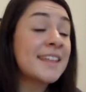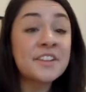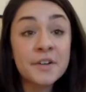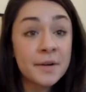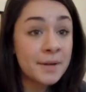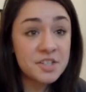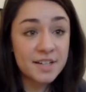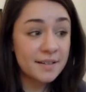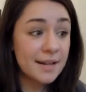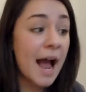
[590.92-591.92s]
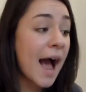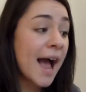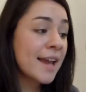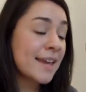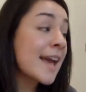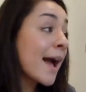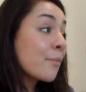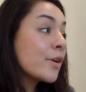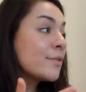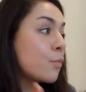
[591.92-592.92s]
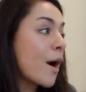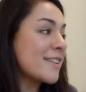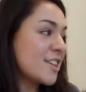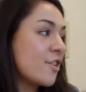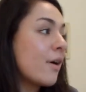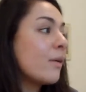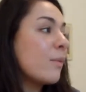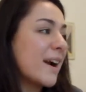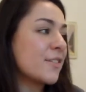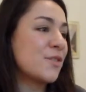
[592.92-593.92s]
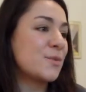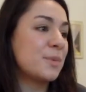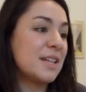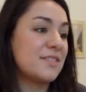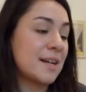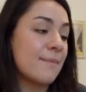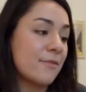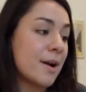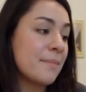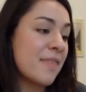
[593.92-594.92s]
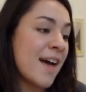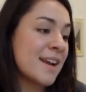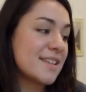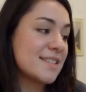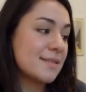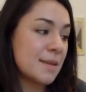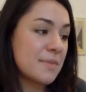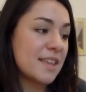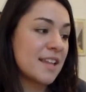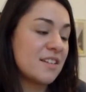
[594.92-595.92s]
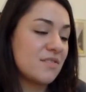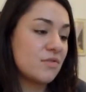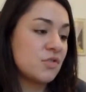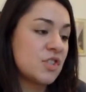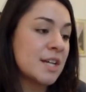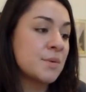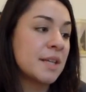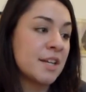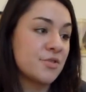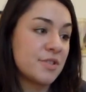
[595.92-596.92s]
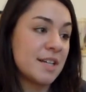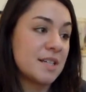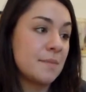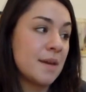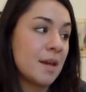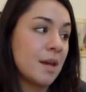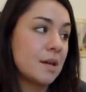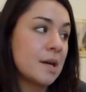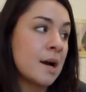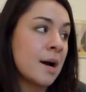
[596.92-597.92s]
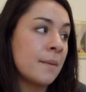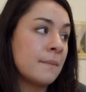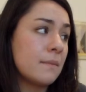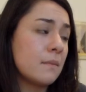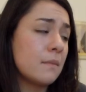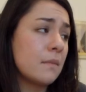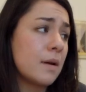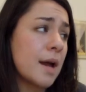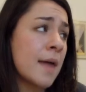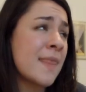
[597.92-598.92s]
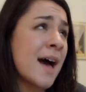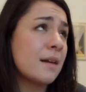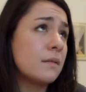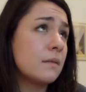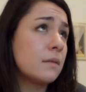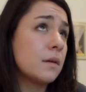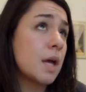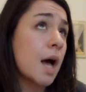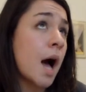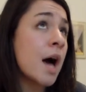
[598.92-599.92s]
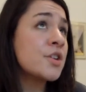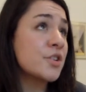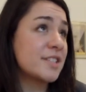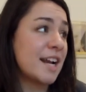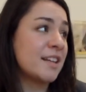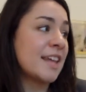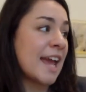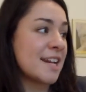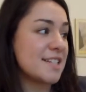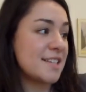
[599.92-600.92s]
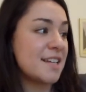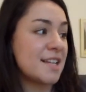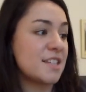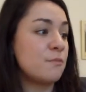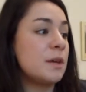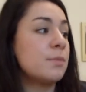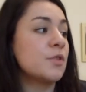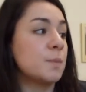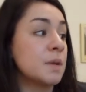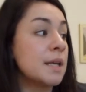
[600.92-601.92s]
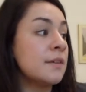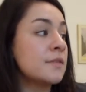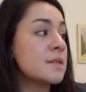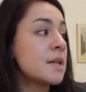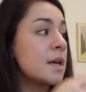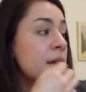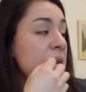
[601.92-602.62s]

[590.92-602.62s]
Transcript: That's a great question. I would want to know where those beliefs come from. That is something that is genuinely interesting to me. and that understanding the antecedents of people's beliefs